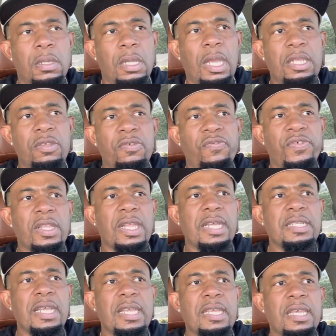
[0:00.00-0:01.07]
and you feel
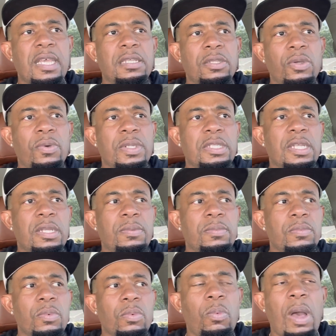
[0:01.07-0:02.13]
like they can't do it,
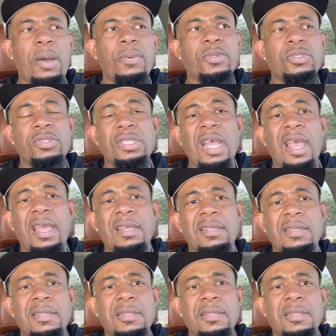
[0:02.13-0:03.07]
then why would you stay,